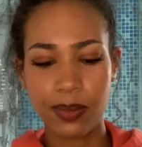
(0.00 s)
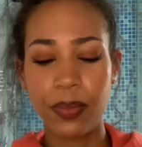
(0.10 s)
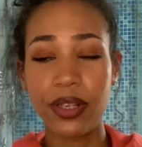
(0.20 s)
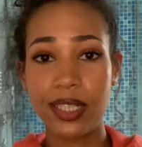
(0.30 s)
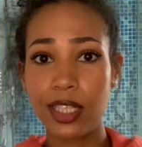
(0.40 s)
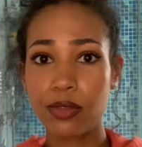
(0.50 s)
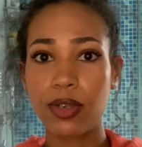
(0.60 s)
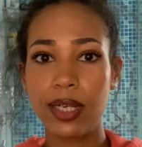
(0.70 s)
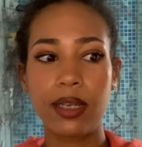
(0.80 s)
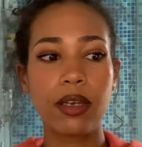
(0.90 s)
But this is
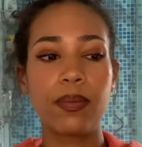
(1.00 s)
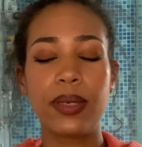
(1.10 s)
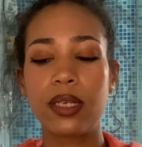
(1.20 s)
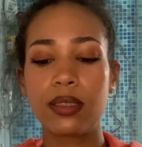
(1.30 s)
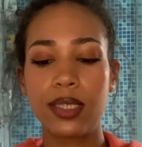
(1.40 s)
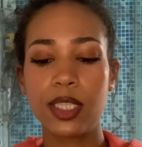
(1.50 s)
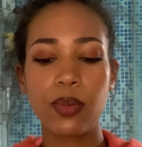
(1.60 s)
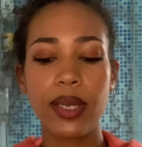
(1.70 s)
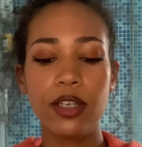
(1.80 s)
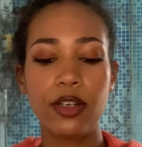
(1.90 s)
really good because this way
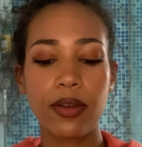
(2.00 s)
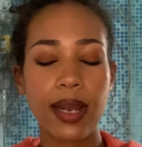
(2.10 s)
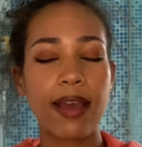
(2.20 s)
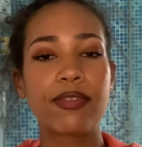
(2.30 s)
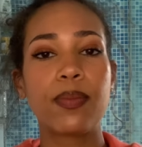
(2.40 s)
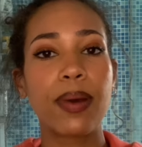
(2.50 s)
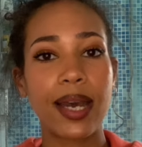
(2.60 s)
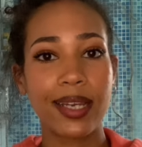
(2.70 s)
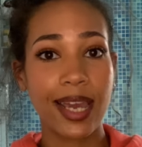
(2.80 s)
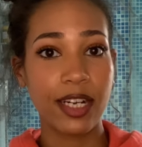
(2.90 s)
you don't have to
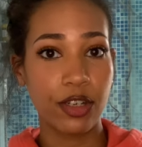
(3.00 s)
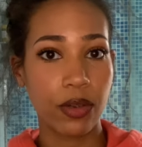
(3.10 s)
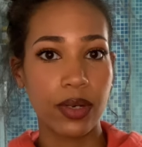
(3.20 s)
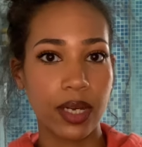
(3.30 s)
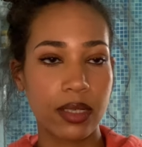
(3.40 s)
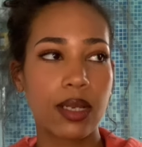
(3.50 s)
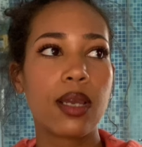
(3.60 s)
buy a donut